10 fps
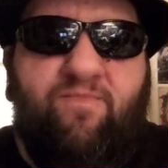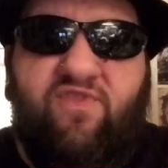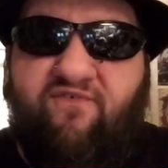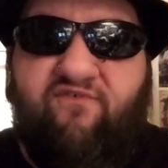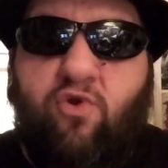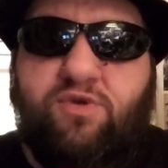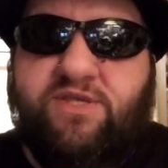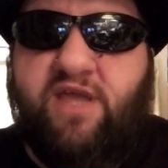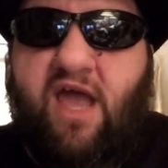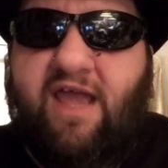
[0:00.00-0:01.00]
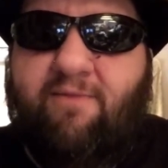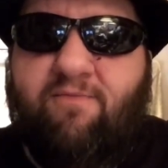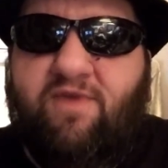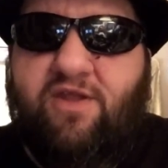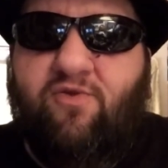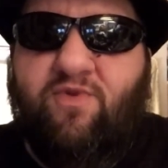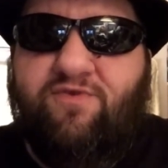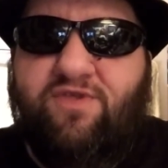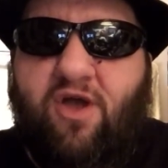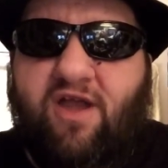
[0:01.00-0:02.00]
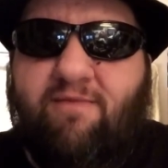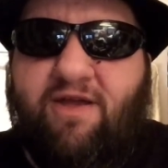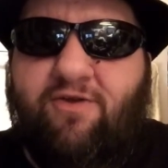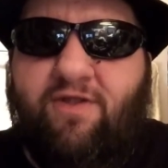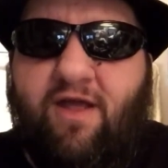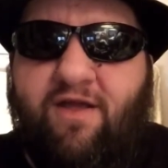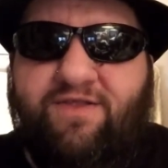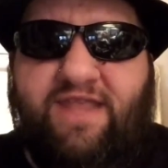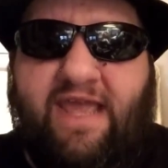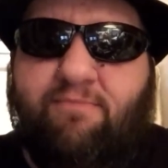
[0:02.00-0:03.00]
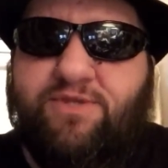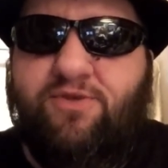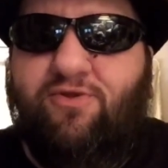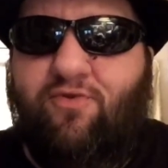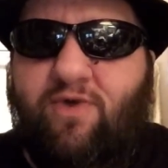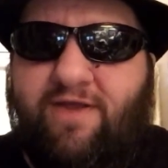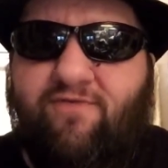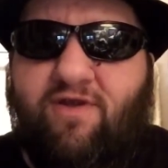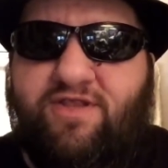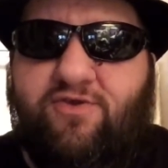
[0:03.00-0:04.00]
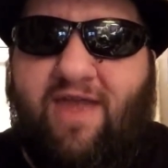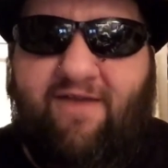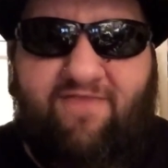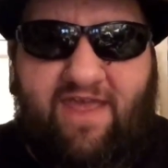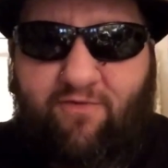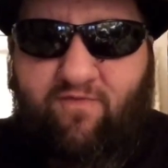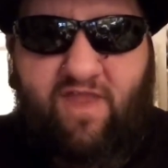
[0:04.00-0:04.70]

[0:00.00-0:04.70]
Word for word: the first time, you know, when they're talking about uh, damsel or whatever, and you have that,